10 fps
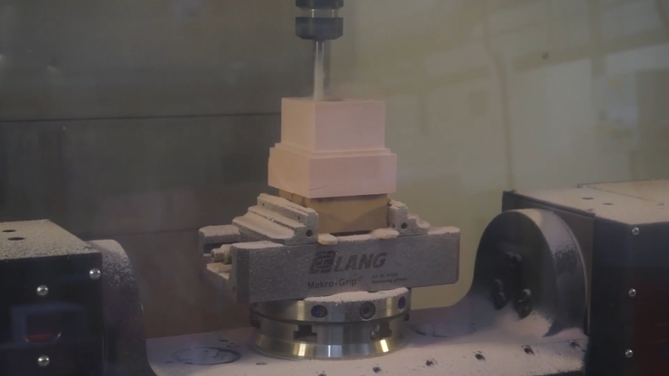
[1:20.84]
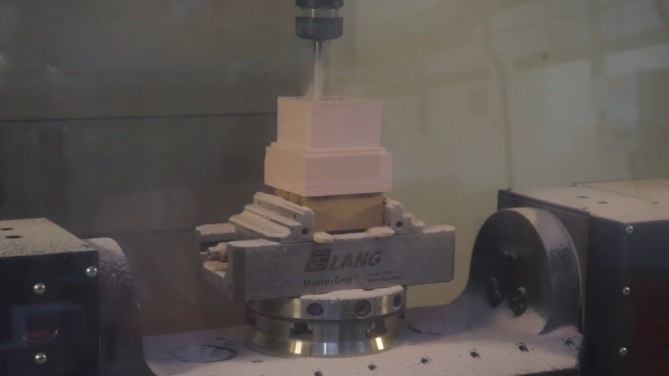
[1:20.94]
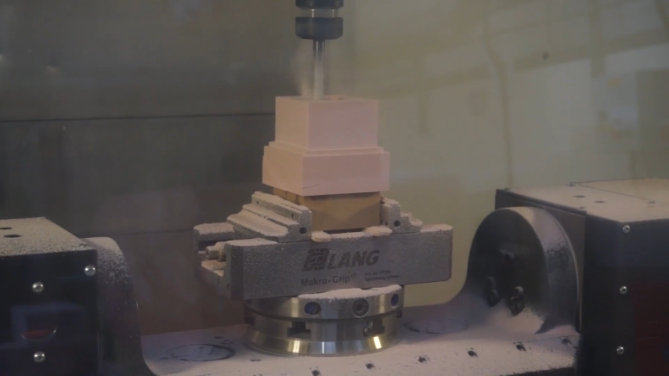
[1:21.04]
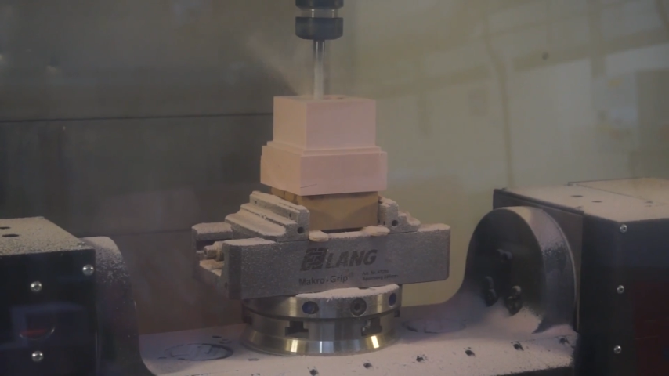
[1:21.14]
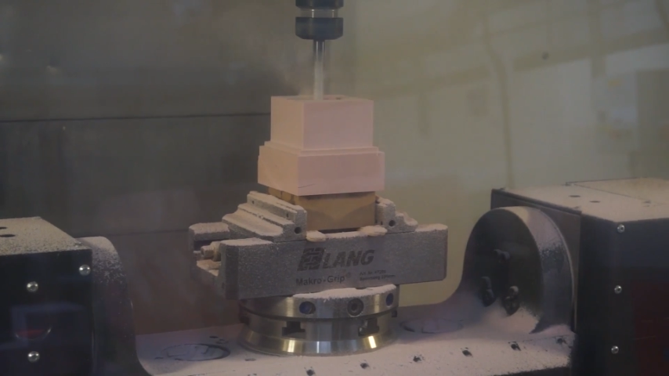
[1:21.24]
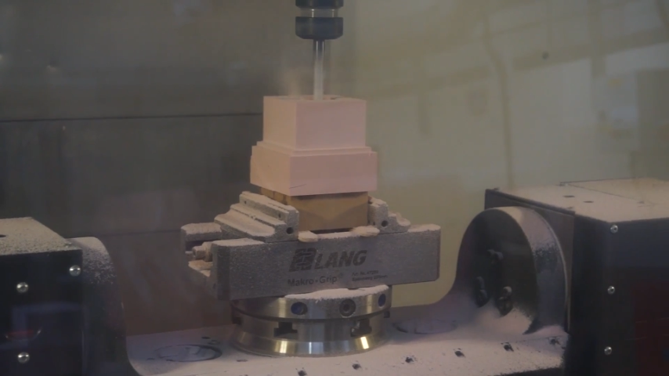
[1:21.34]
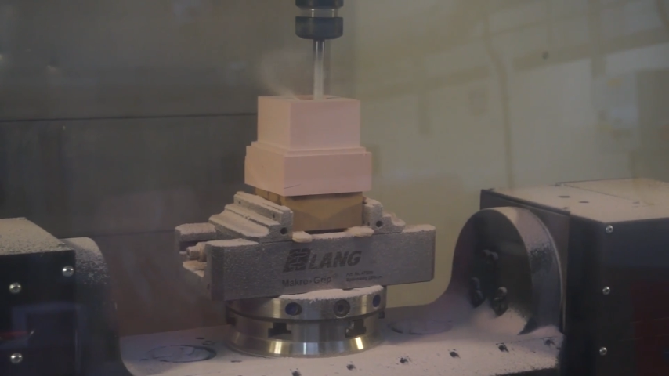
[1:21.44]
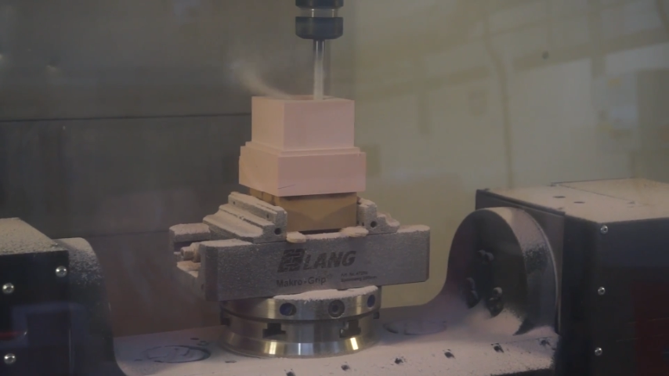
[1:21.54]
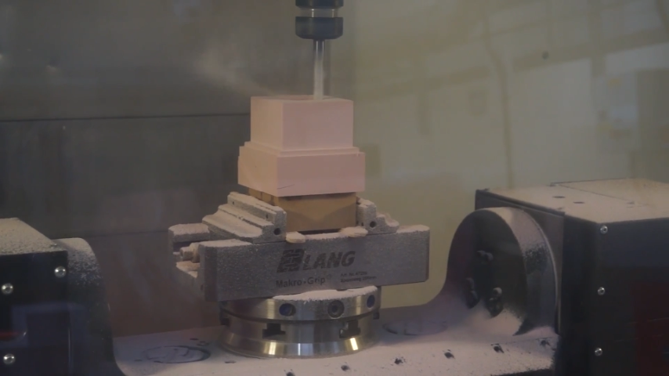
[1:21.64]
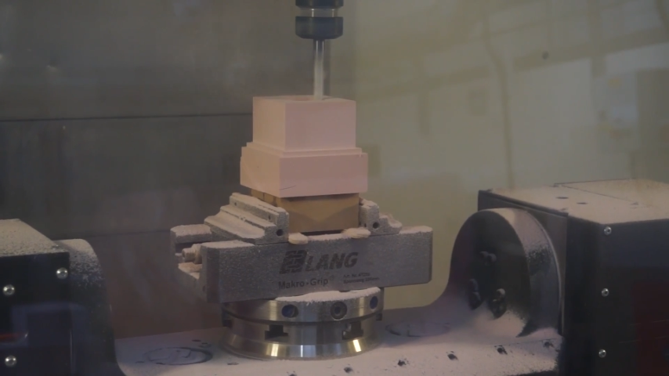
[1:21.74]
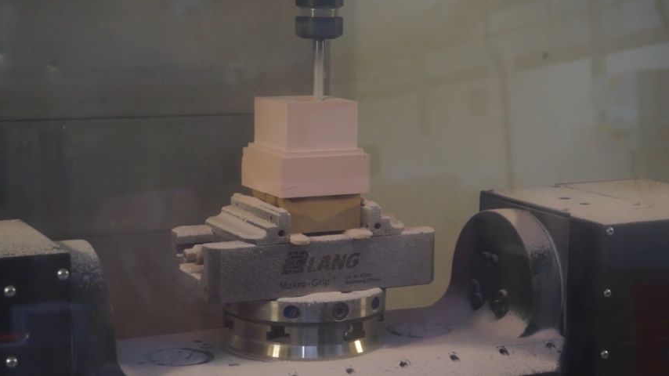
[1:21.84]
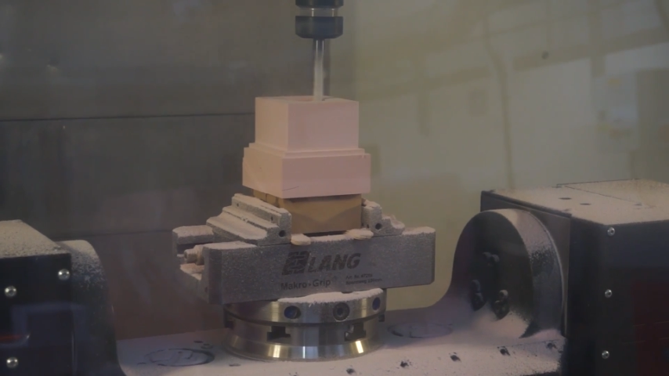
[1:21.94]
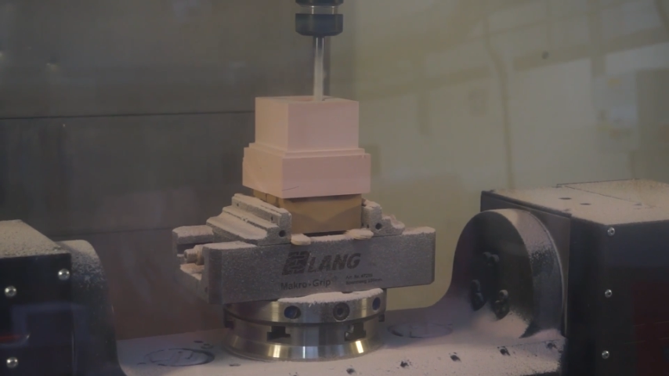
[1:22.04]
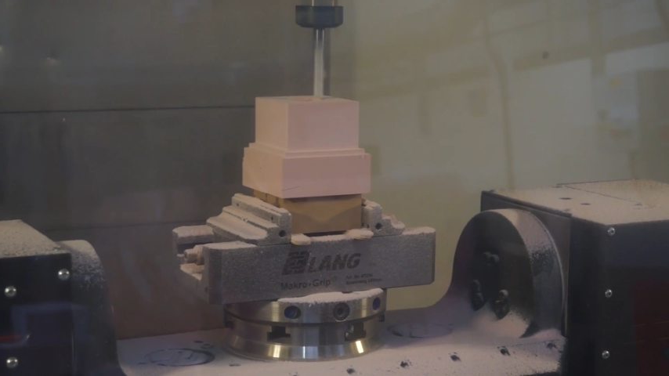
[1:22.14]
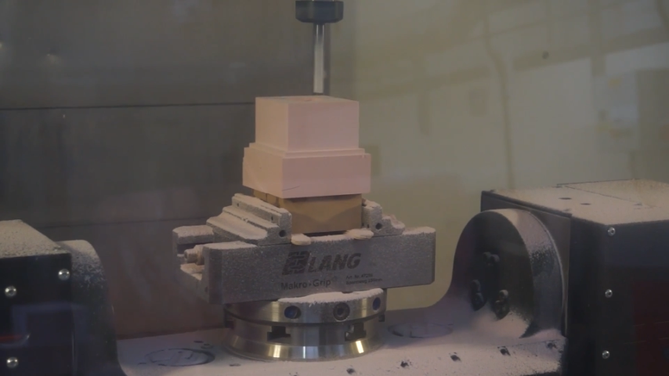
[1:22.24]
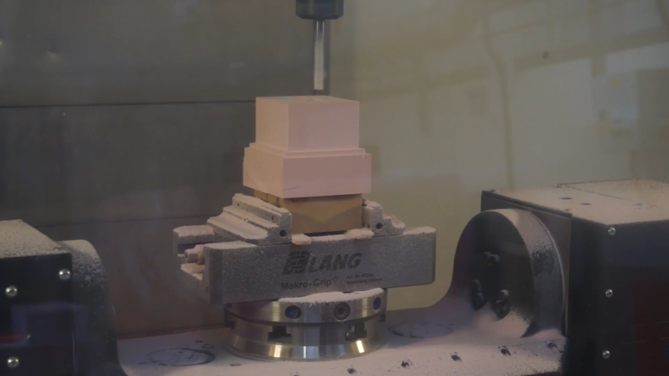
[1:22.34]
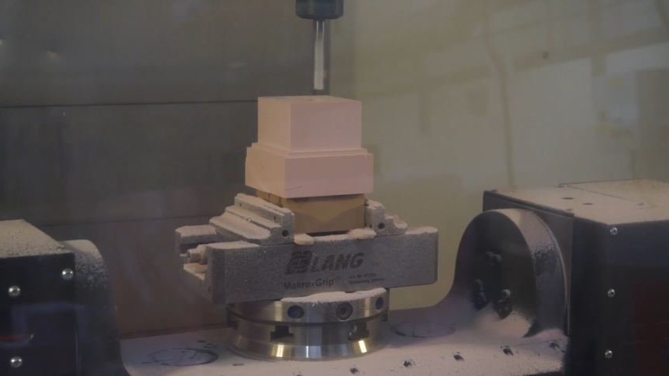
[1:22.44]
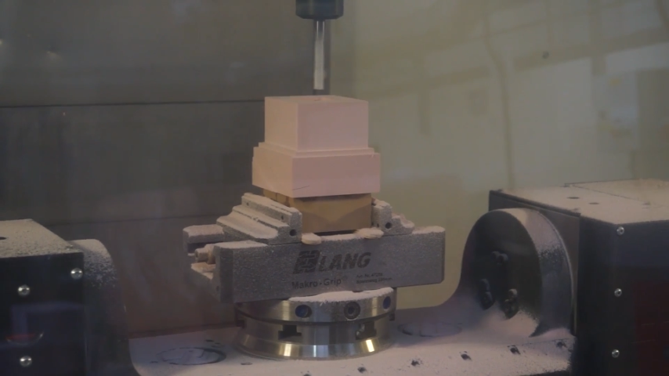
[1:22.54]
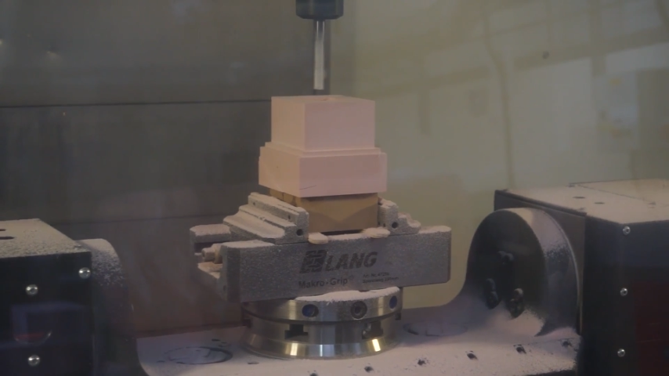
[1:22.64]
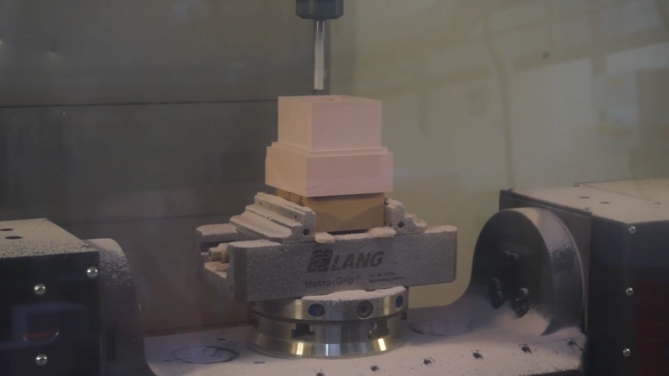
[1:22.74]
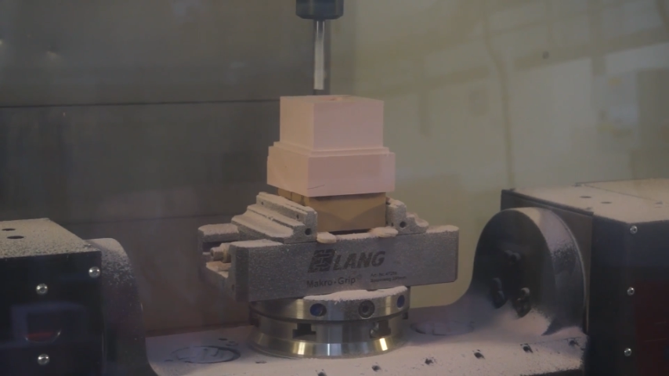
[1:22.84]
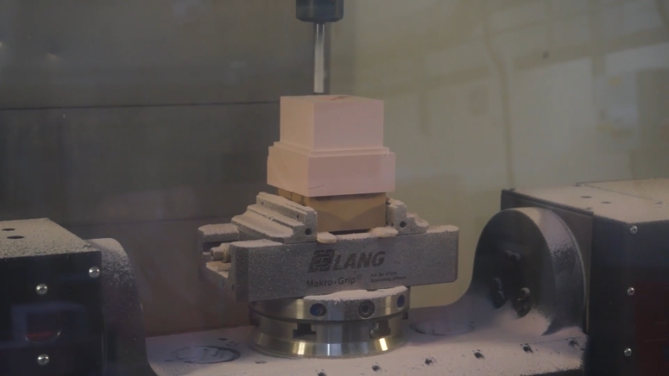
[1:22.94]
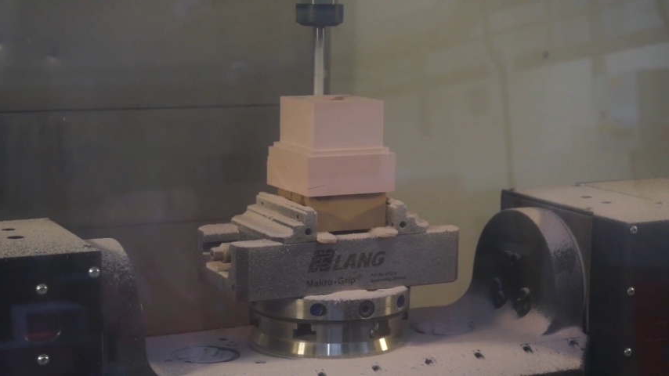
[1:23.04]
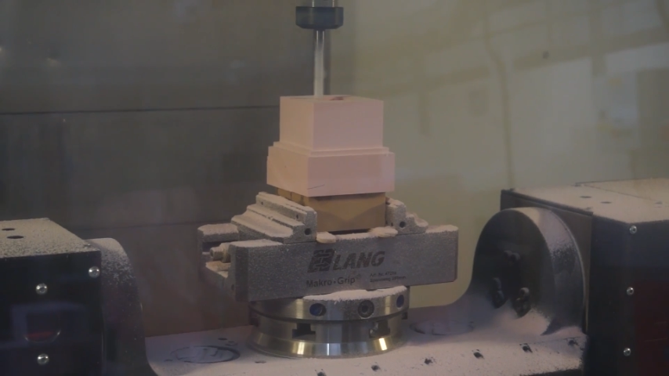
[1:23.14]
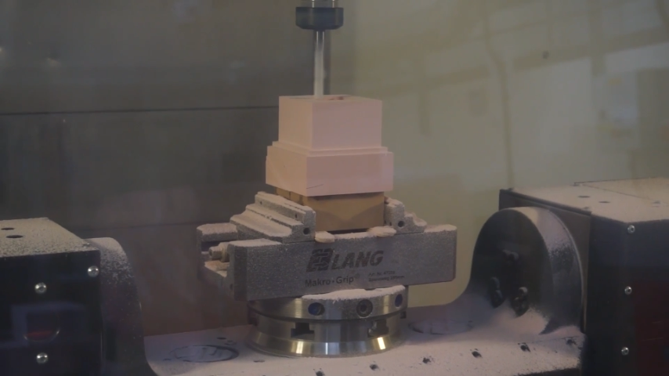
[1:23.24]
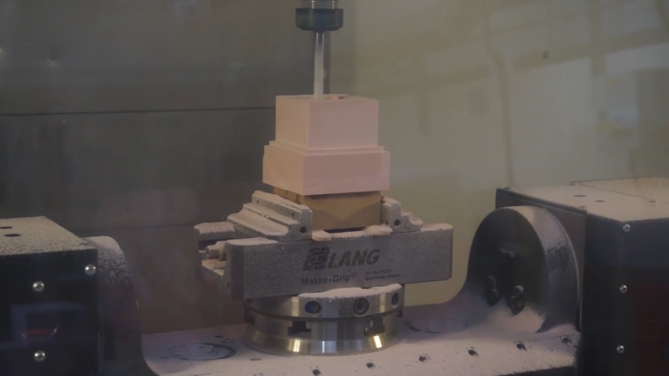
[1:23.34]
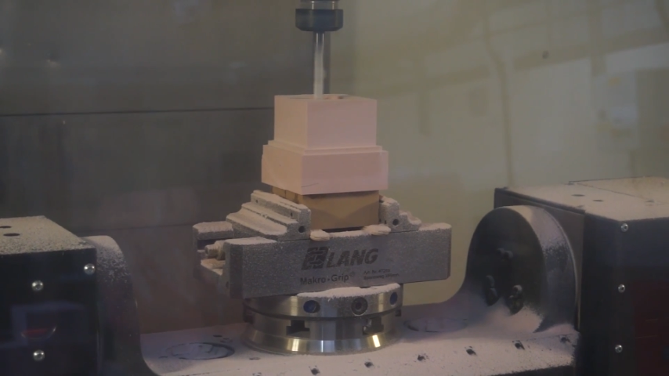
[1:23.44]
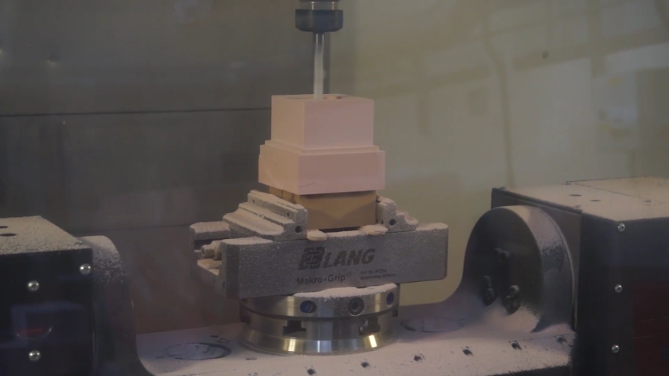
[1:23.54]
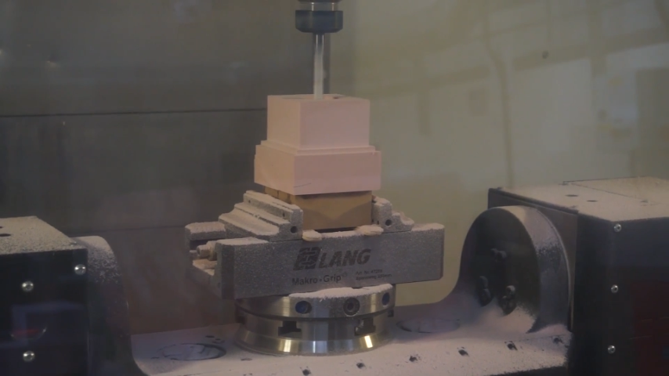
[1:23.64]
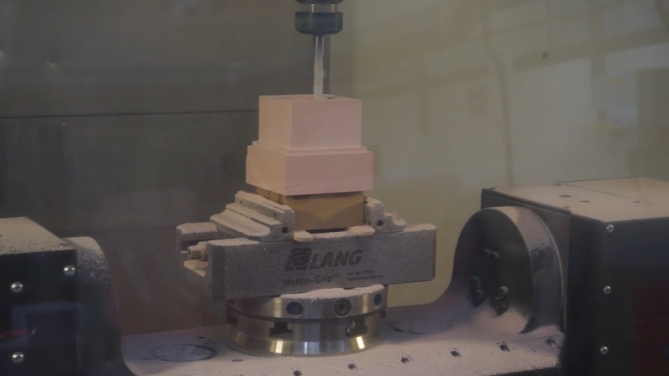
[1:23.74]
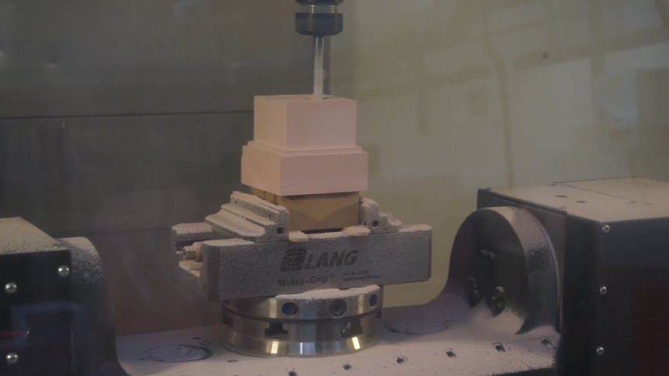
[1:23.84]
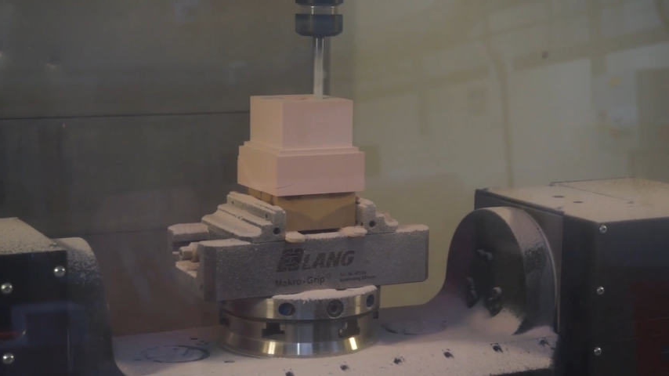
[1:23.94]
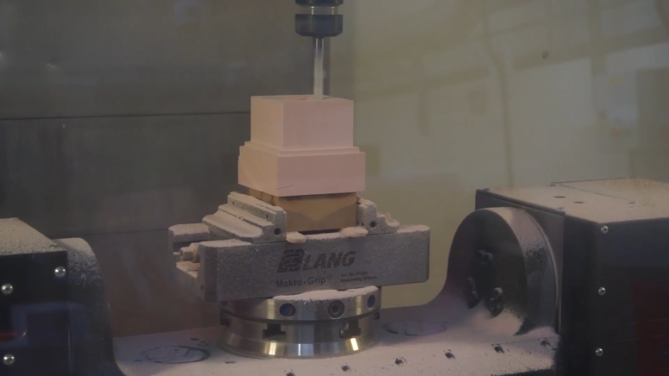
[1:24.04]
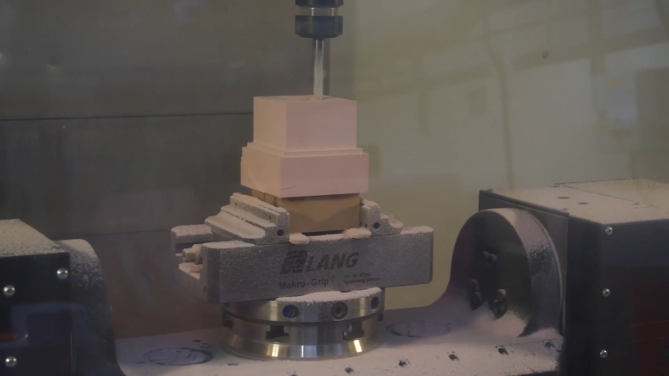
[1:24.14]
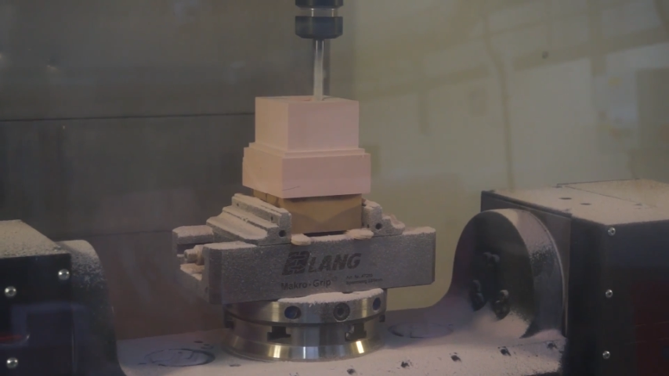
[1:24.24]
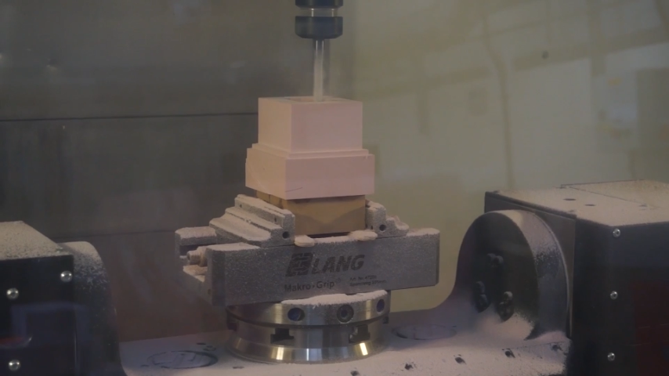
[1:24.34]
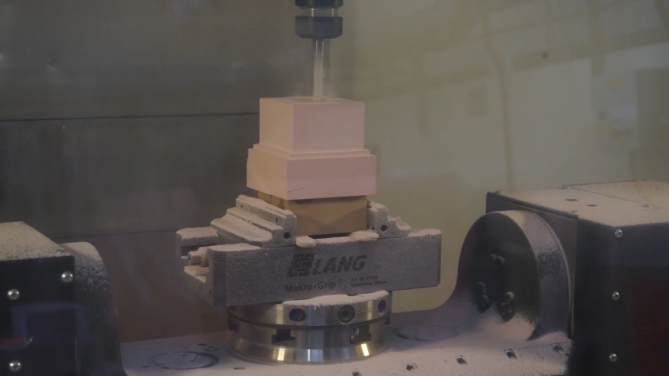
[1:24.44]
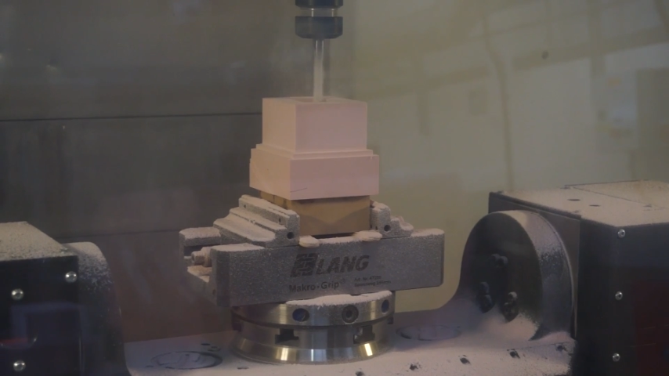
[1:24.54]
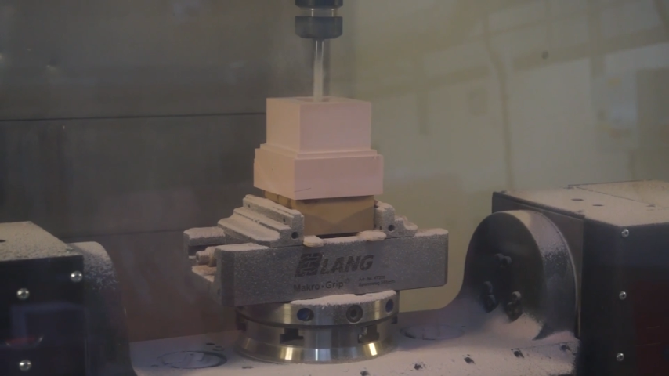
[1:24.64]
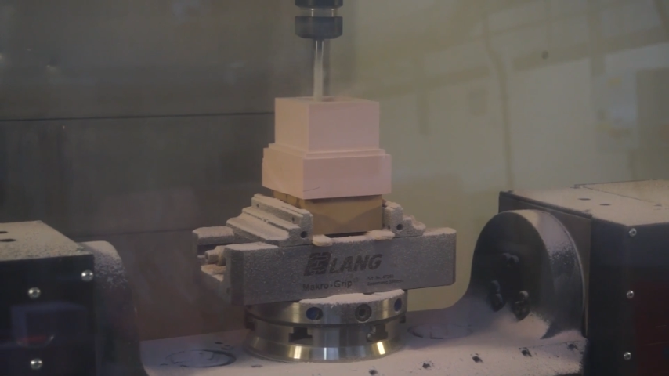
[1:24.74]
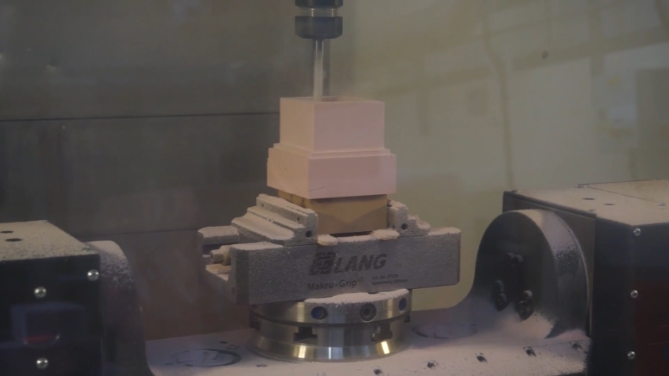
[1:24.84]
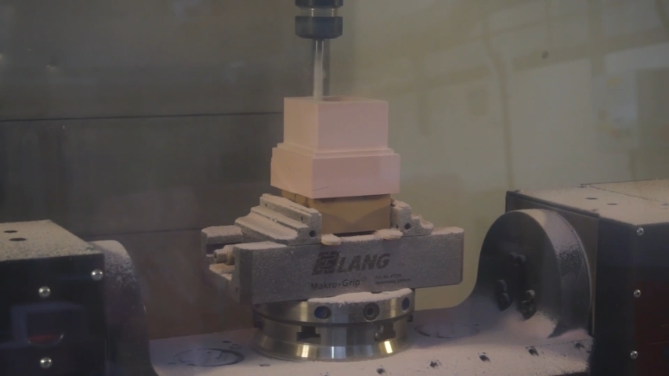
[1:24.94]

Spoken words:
[unreadable: no face in view]